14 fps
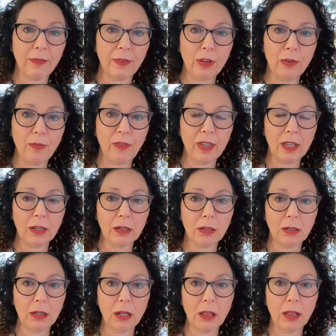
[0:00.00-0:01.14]
if you
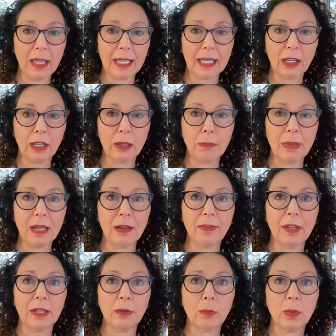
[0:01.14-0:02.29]
feel like it could
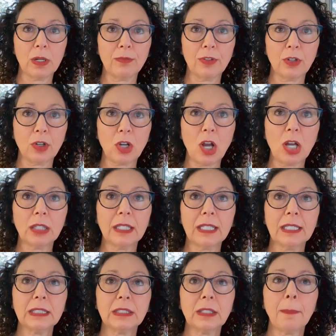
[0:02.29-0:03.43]
benefit one of your
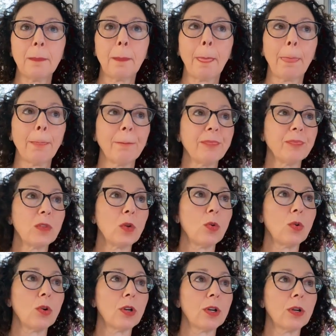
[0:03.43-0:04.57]
colleagues
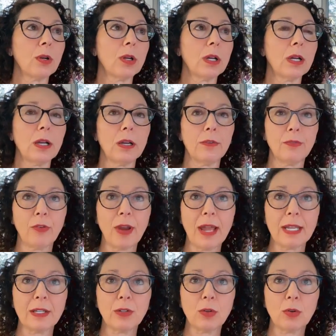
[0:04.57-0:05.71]
or a
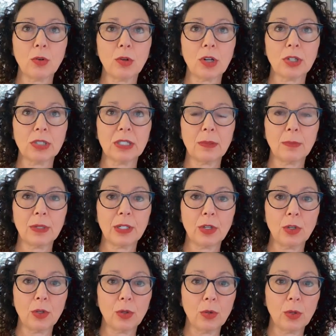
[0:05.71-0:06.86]
friend or someone
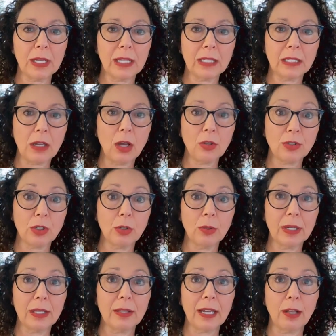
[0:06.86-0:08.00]
who is also
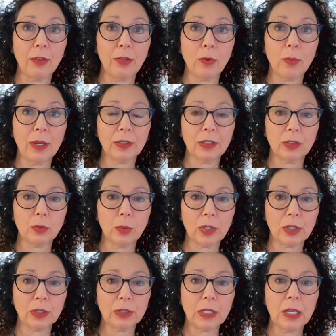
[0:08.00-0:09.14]
in the health and wellness
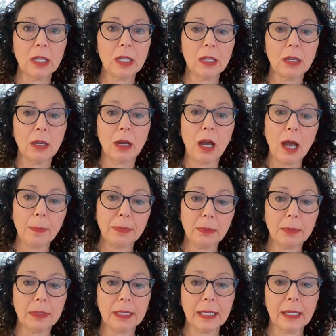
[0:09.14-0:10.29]
world,
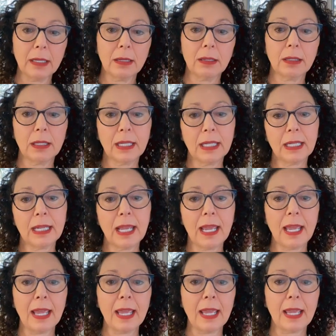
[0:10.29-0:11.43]
optimally in
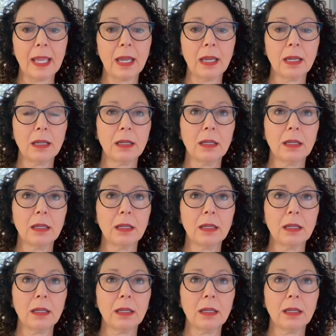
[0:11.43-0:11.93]
a